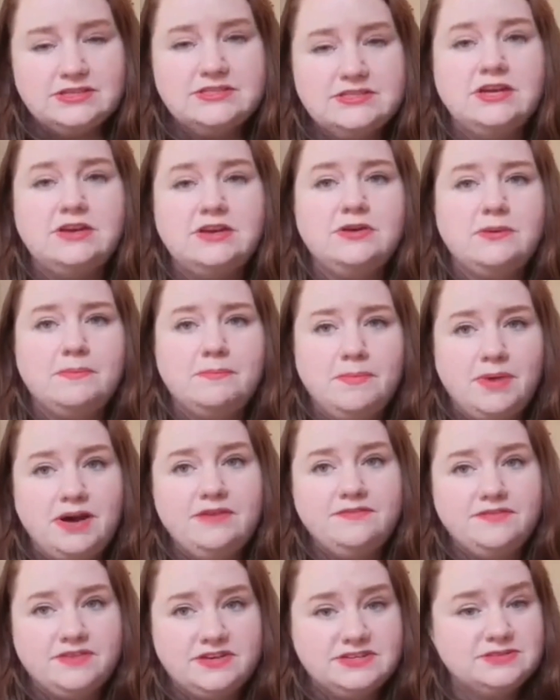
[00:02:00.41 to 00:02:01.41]
So
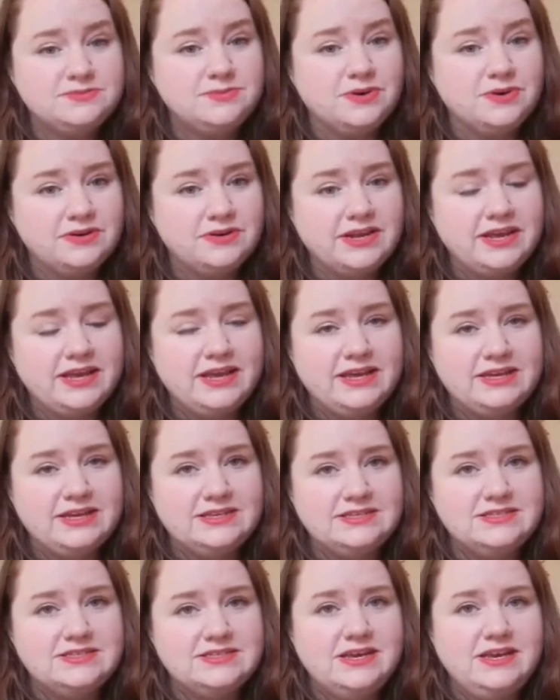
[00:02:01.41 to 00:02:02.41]
my first one
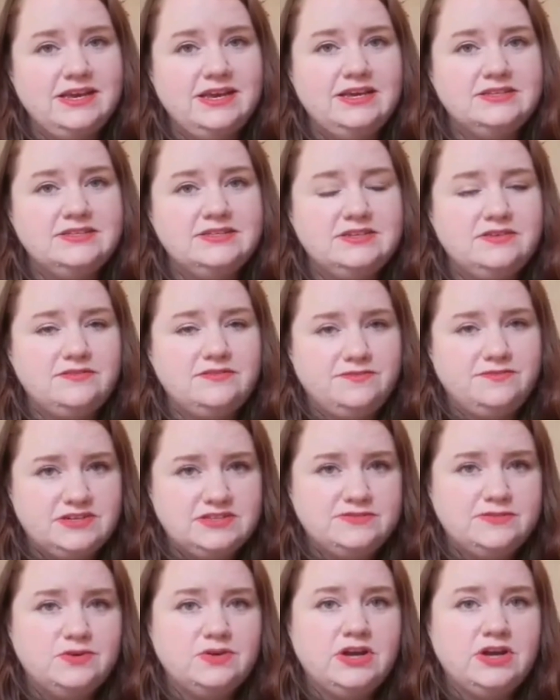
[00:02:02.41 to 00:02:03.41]
is to,
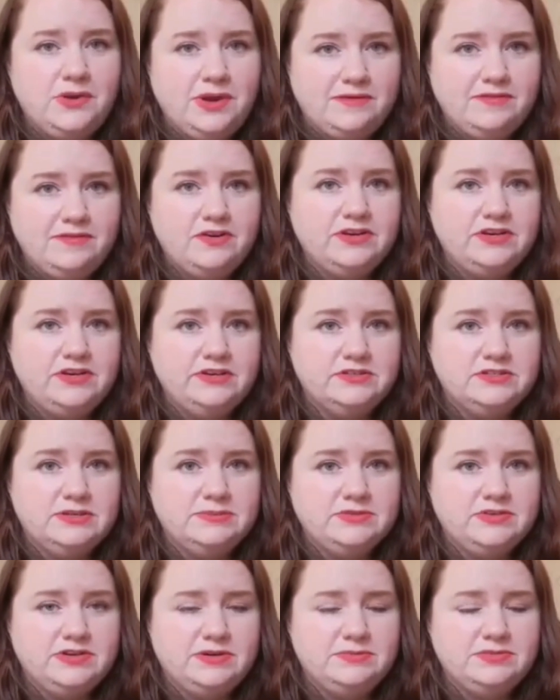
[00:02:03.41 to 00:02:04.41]
first of all, go have a look at your
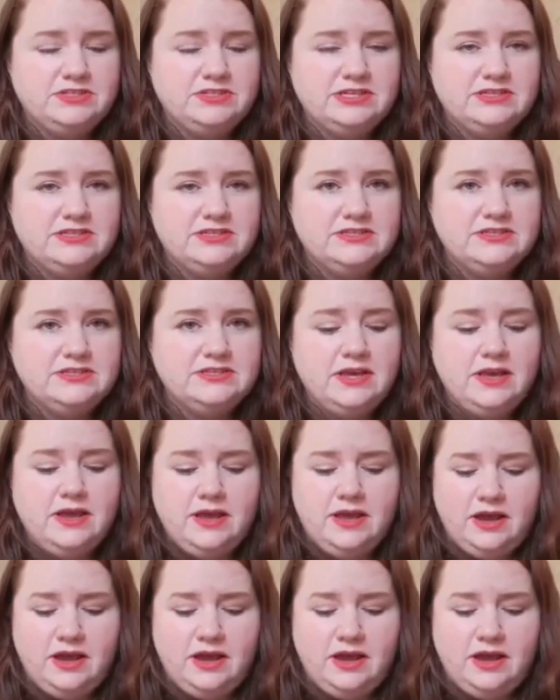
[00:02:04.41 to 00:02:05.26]
subscriptions.